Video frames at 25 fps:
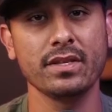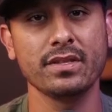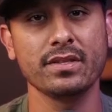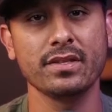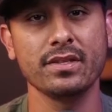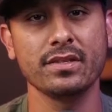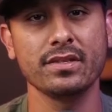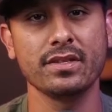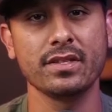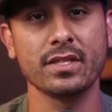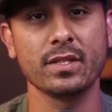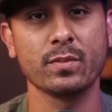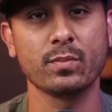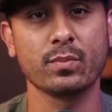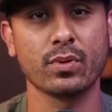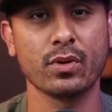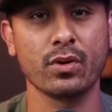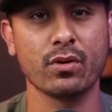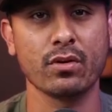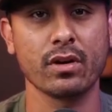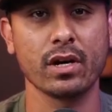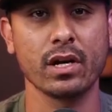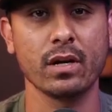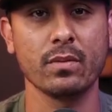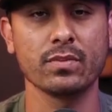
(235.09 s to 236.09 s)
assistance
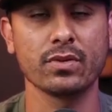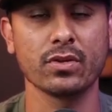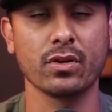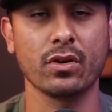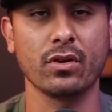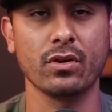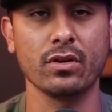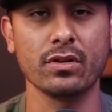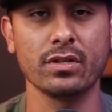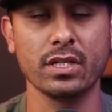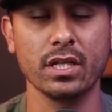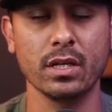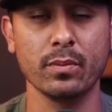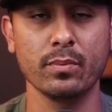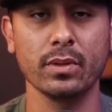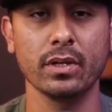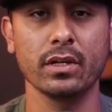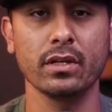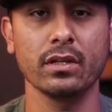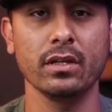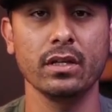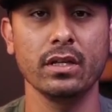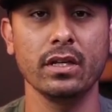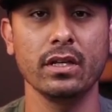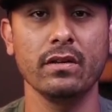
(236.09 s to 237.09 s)
programs are
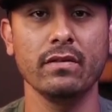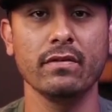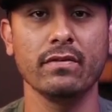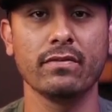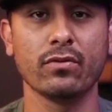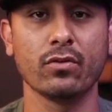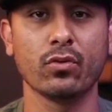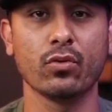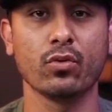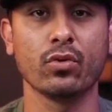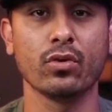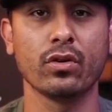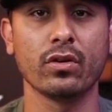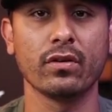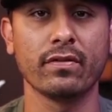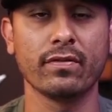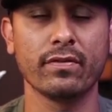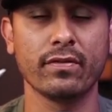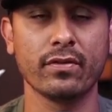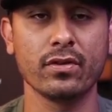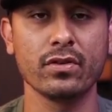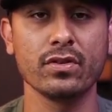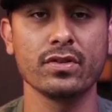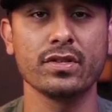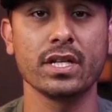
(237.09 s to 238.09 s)
typically for
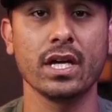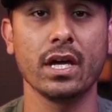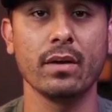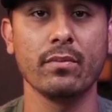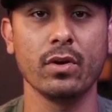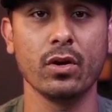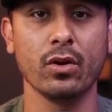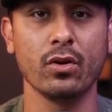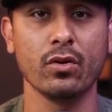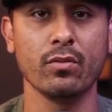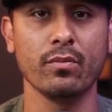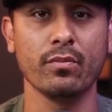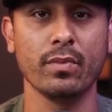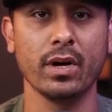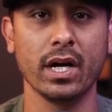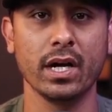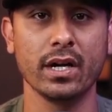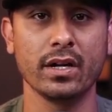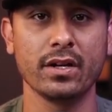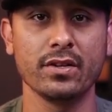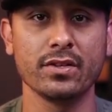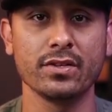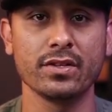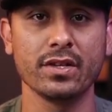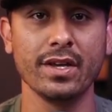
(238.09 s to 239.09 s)
first-time home
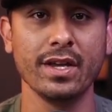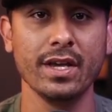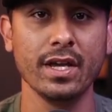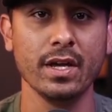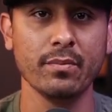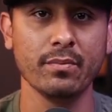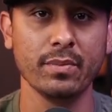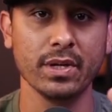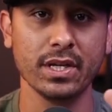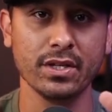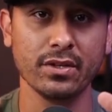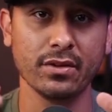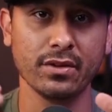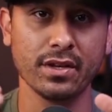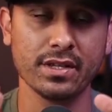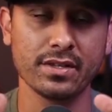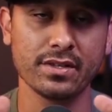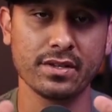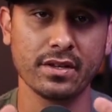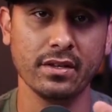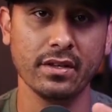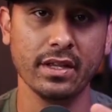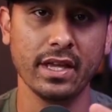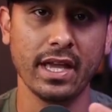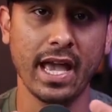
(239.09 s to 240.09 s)
buyers, but you don't
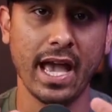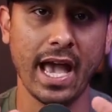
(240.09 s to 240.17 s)
necessarily